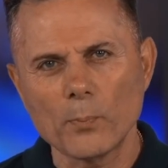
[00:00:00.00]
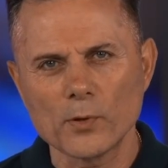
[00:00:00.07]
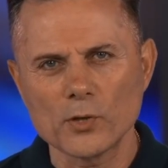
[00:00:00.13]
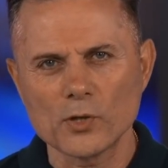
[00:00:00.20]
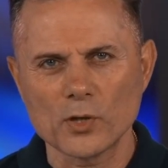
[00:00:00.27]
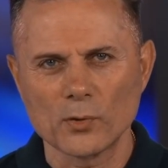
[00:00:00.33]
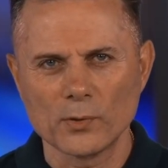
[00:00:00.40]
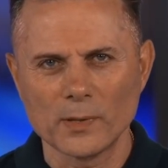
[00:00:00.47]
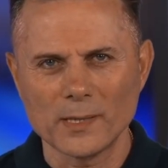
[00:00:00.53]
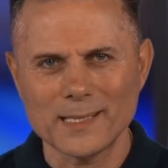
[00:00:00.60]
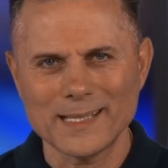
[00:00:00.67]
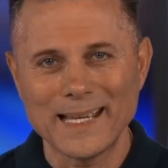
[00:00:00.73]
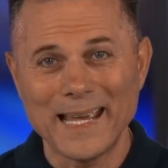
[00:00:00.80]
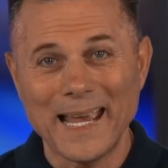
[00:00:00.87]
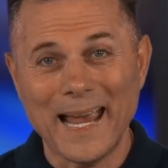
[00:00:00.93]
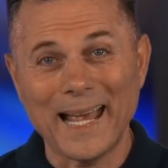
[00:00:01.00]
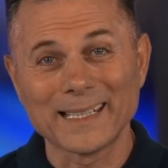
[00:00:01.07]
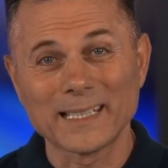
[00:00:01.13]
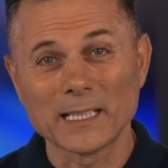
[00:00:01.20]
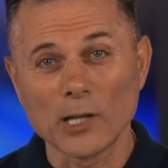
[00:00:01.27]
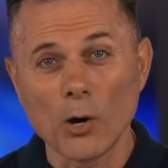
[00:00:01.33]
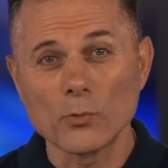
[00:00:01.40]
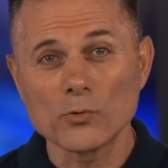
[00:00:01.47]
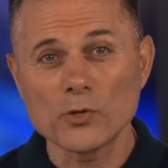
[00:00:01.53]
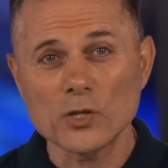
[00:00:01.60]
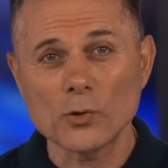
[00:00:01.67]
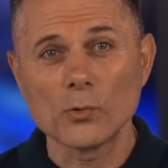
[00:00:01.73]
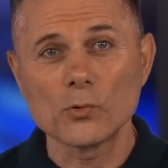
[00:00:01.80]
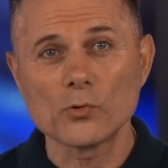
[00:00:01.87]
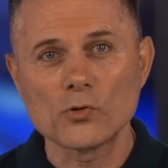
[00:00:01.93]
opportunist, and an old
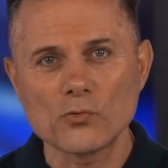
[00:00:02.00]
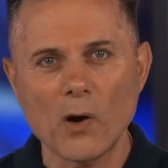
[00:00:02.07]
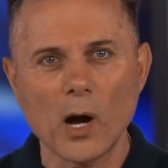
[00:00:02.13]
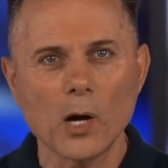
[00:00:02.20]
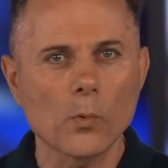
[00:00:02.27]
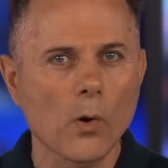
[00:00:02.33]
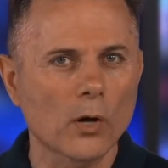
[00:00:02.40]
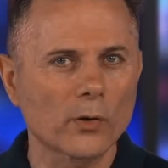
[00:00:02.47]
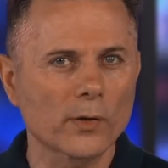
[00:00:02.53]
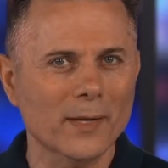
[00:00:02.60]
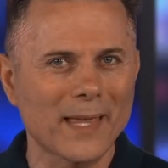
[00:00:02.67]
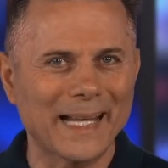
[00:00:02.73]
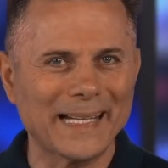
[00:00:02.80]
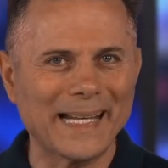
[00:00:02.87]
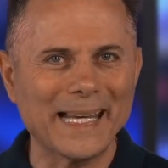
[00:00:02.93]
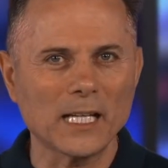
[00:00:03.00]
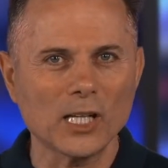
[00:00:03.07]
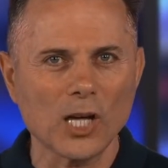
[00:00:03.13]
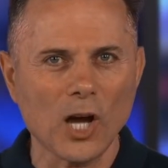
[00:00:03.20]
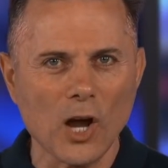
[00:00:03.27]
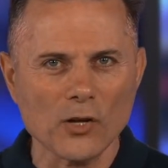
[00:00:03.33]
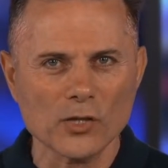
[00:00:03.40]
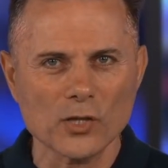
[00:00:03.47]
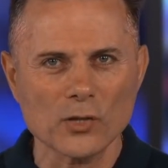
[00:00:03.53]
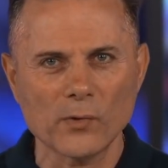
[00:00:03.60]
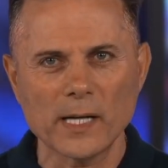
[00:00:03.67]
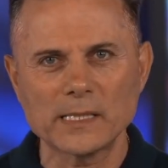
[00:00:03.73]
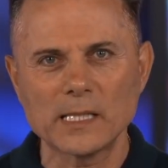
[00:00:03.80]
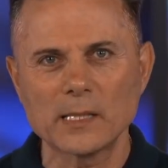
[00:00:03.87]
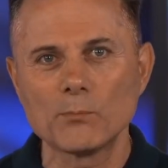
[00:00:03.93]
school drug warrior that
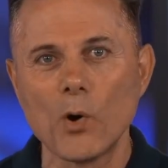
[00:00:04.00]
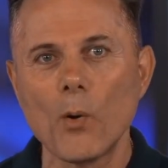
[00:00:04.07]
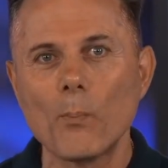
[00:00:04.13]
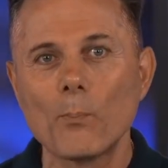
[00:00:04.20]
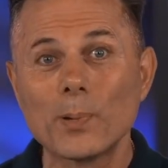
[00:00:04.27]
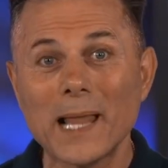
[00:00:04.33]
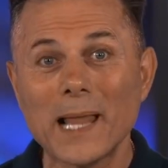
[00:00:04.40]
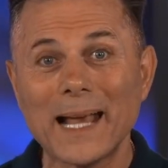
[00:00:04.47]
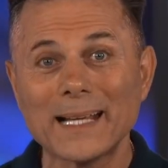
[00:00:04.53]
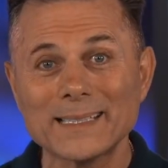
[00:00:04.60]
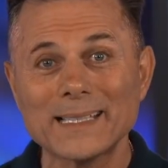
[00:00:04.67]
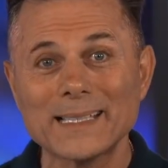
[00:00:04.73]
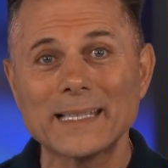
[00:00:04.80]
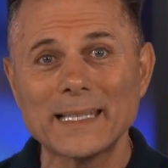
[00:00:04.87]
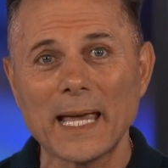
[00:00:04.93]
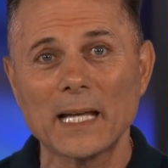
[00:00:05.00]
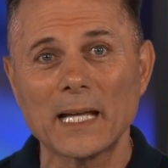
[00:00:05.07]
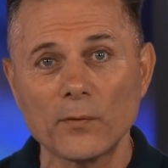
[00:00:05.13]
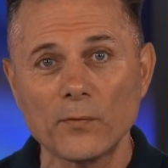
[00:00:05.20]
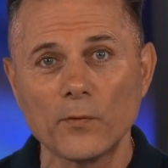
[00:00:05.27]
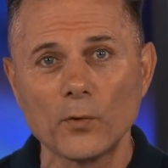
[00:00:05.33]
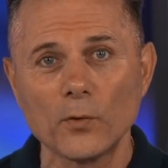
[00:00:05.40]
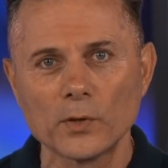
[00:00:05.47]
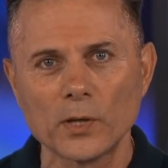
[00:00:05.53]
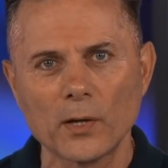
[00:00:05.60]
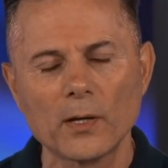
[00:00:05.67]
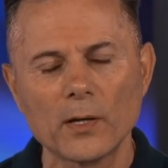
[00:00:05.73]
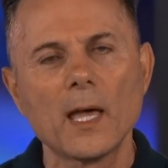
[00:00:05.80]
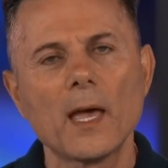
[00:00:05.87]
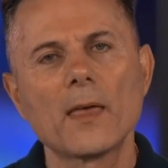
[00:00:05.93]
incarcerated more blacks in
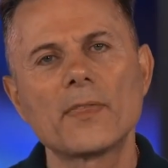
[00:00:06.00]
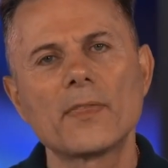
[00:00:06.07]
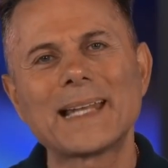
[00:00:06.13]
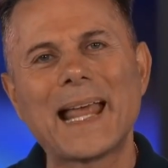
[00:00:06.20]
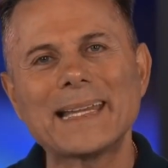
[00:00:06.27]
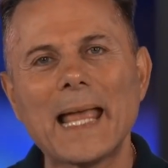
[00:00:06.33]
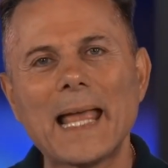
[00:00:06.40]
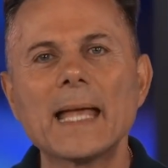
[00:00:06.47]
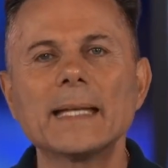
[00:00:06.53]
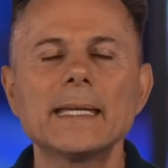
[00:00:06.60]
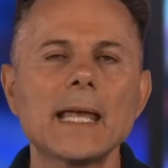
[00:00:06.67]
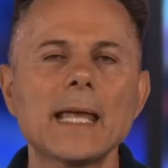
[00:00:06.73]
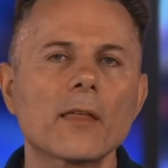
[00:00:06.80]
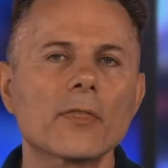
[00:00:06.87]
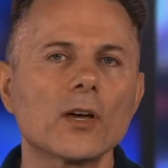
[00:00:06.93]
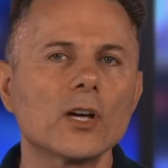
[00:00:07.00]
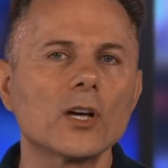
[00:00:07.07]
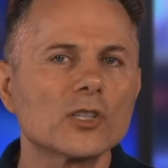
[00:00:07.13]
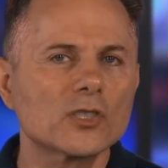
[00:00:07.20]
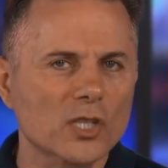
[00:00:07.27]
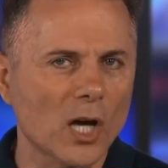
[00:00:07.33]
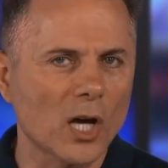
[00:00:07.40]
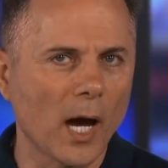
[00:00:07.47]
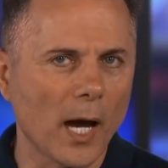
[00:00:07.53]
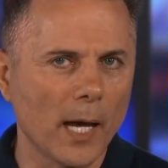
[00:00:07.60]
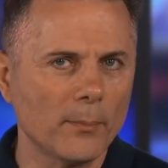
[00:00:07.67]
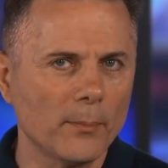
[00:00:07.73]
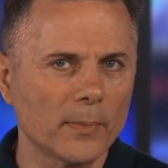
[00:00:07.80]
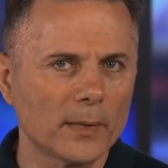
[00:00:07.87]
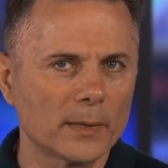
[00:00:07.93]
California than at any other
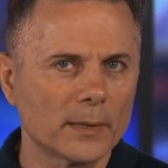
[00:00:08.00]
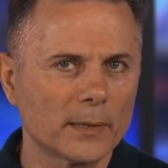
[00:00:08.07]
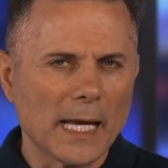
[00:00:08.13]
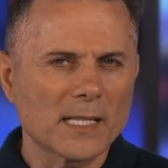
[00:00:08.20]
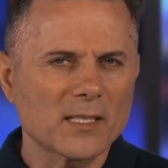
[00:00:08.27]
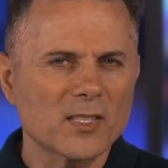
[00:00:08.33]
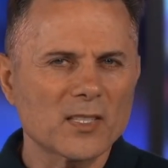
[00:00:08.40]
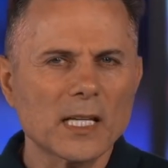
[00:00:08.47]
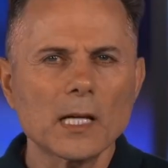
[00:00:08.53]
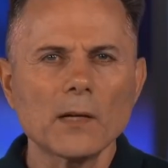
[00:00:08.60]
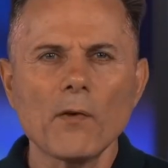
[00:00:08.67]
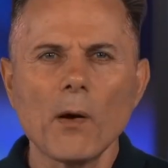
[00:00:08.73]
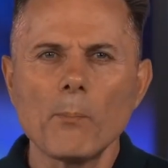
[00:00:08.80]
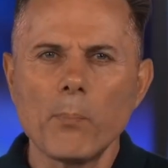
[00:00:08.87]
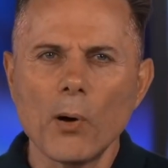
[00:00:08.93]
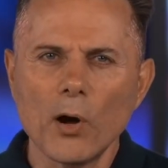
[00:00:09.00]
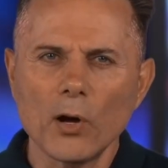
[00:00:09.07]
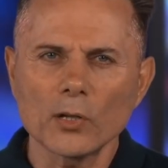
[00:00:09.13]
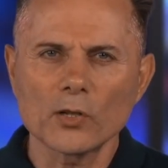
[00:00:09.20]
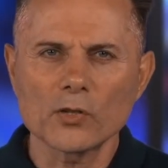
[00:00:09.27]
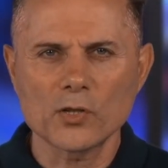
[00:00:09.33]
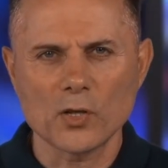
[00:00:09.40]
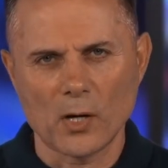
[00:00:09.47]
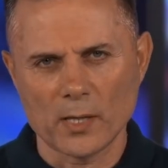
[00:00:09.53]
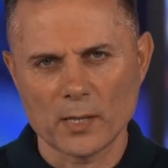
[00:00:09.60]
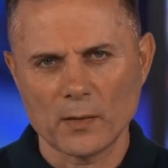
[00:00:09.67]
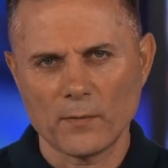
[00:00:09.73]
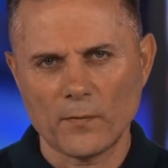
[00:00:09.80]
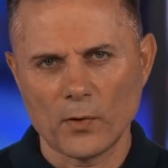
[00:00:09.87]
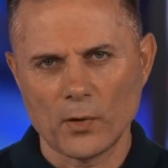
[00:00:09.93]
time. Instead of
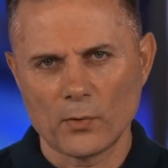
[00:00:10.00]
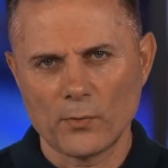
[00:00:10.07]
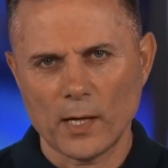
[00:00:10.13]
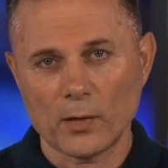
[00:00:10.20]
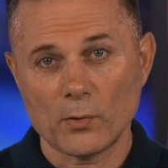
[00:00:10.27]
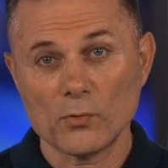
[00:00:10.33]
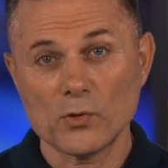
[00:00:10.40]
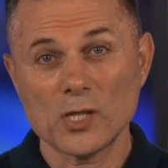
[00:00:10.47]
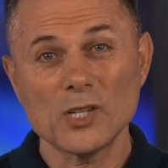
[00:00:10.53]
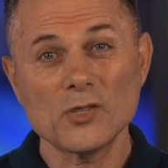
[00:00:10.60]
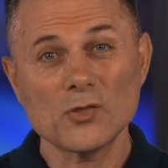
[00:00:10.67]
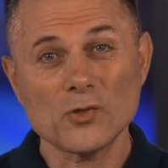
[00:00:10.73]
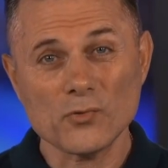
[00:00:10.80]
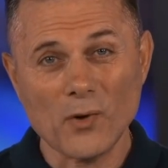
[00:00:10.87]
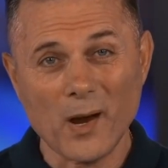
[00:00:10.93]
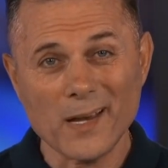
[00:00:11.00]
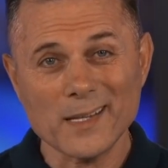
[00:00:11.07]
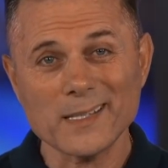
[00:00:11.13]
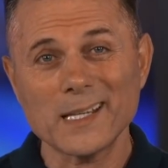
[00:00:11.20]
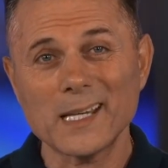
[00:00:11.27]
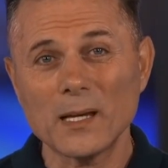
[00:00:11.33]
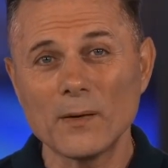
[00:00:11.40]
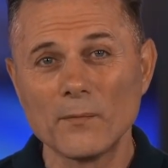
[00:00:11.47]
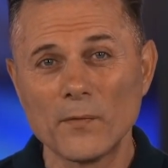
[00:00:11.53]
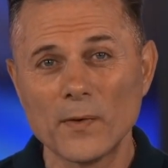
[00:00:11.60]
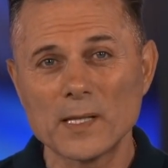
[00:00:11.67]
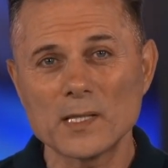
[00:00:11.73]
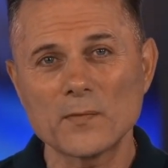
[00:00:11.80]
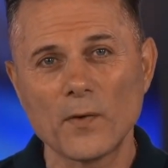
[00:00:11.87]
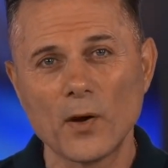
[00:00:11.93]
apologizing for her record, she tries to
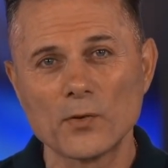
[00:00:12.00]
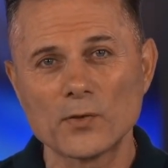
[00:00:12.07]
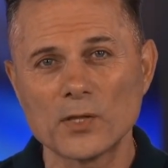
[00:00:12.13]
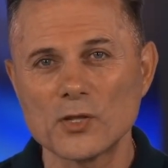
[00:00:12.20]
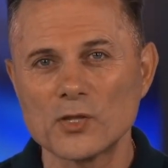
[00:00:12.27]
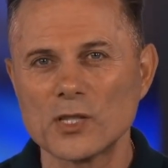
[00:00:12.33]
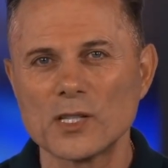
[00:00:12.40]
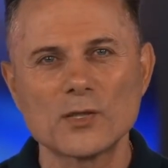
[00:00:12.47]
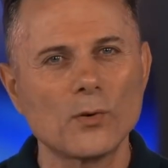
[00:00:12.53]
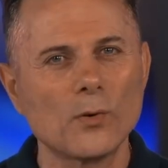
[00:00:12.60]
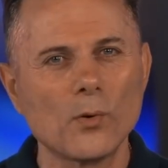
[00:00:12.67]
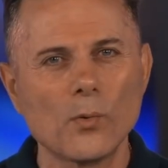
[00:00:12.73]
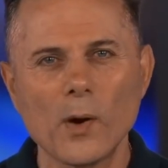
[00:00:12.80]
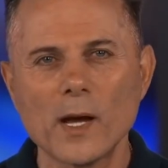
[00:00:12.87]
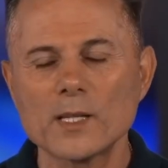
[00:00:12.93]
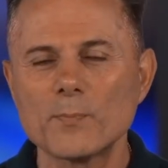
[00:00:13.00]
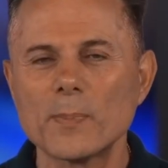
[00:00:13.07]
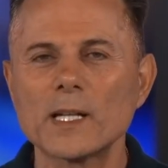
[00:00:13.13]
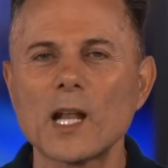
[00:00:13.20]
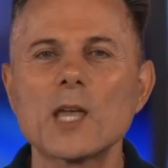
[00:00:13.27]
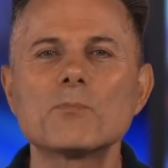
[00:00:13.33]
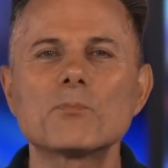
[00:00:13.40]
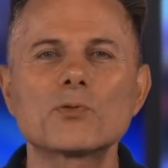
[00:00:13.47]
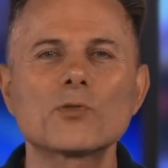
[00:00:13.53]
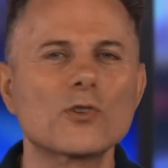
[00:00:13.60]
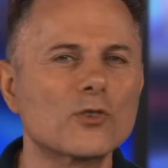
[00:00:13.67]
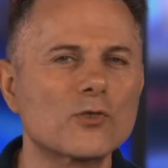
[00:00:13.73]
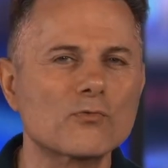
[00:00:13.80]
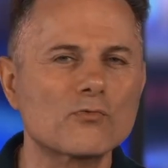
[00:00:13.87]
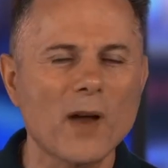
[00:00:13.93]
convince voters she's always been a
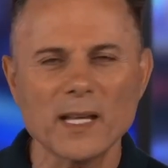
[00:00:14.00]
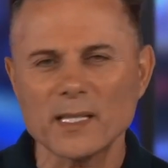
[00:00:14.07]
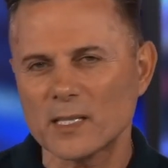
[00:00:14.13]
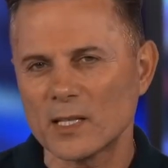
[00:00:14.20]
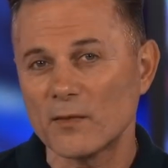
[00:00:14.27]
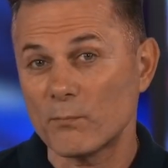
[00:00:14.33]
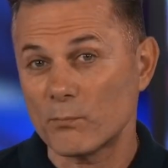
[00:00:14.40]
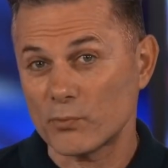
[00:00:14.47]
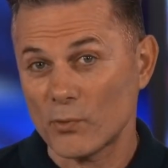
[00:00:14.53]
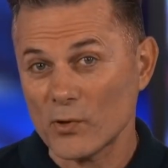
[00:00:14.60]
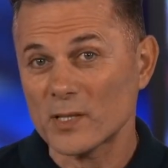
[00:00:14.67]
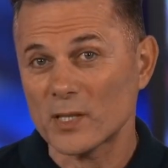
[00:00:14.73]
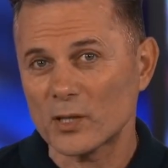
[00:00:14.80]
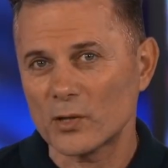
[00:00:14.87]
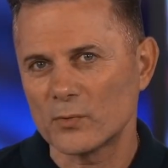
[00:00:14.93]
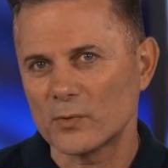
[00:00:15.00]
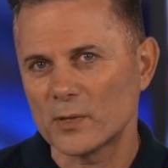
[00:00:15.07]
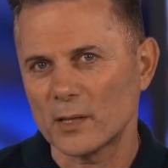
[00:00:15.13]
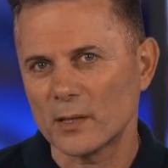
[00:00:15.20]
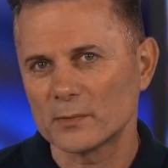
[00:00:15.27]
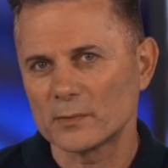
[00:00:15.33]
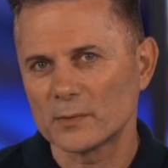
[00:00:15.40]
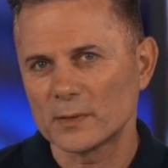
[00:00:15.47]
progressive prosecutor.